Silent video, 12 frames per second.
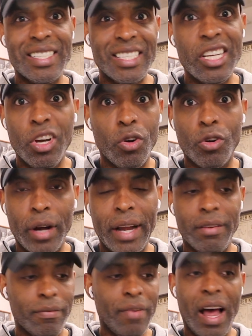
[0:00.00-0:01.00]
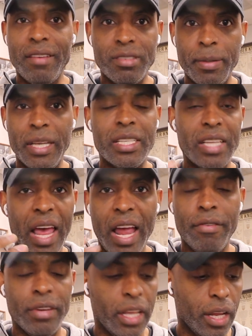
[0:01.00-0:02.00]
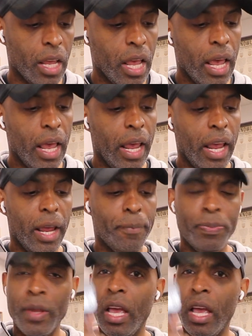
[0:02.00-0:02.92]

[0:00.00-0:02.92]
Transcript: still great, 5 speeds, everything. And